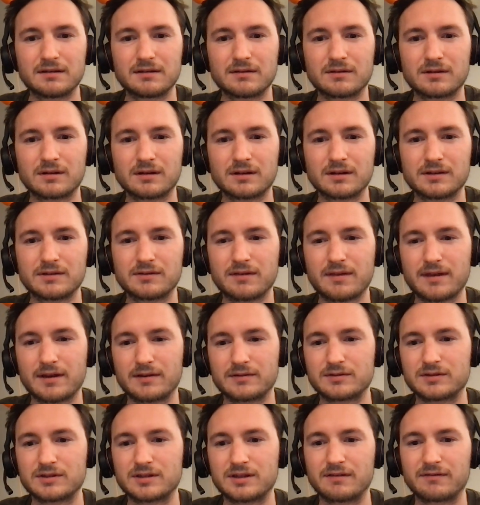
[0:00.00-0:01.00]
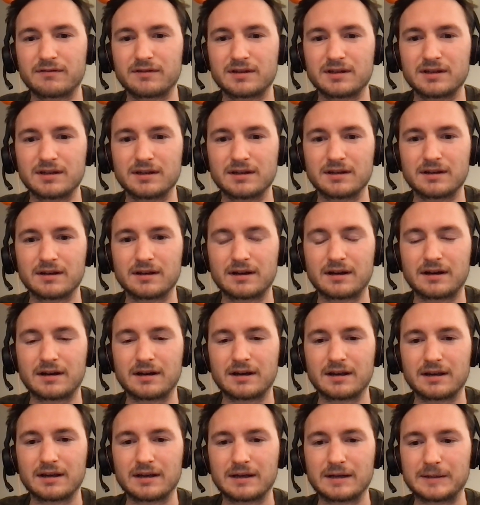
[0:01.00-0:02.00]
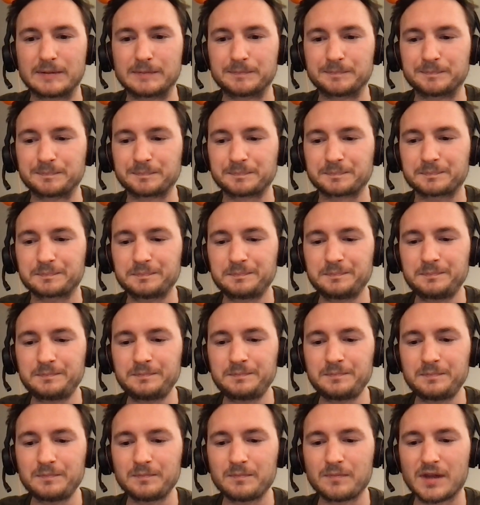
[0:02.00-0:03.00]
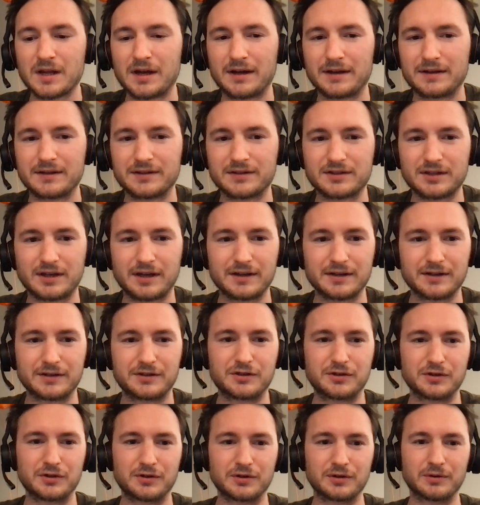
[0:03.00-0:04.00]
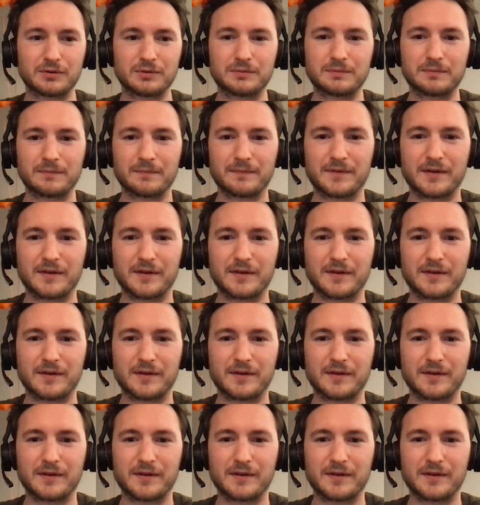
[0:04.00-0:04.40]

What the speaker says: early 2017, I decided to do